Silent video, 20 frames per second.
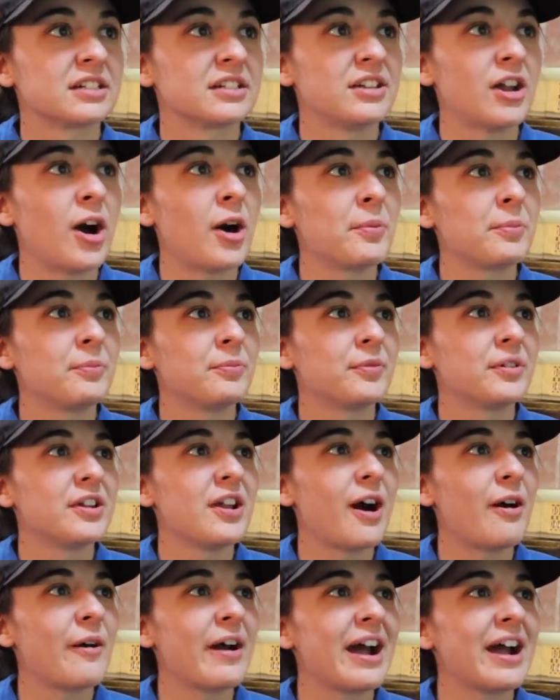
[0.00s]
Nope,
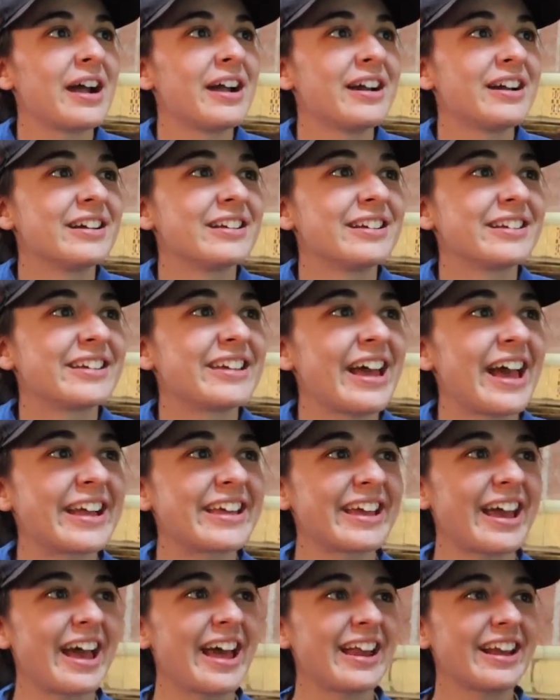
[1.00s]
nowhere.
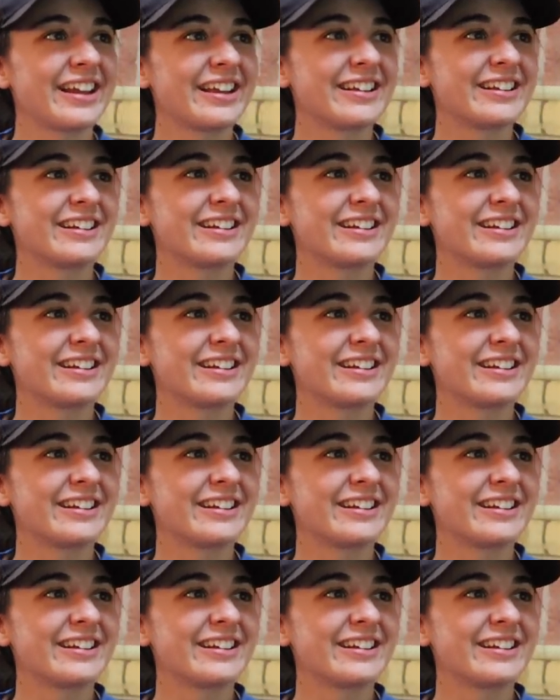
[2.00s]
Kick it.